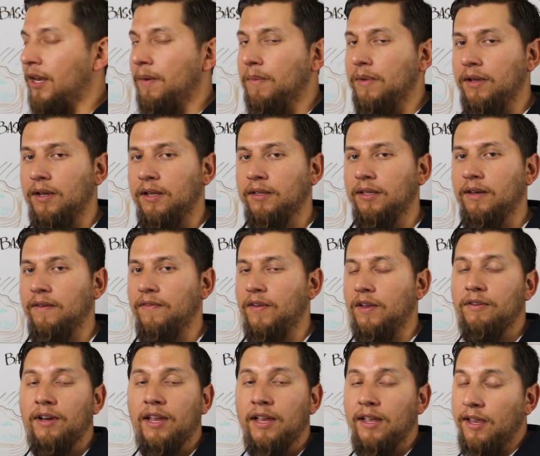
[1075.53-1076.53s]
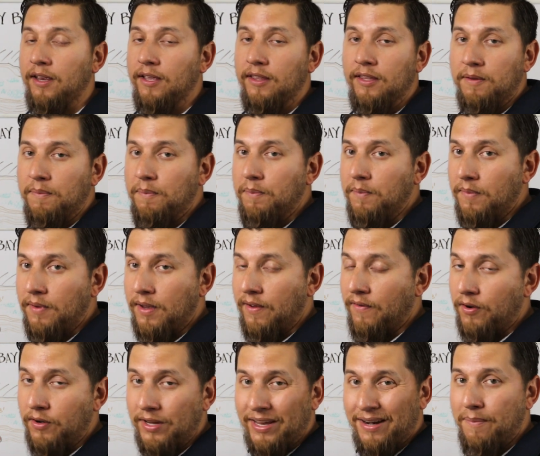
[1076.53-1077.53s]
then, I'm, and then if I don't get anything,
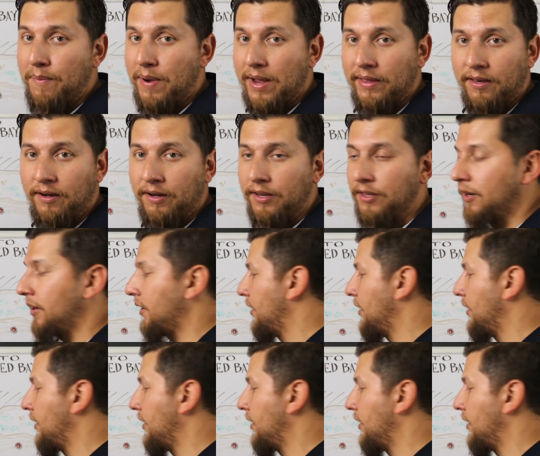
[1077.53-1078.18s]
if I don't get a bite there either,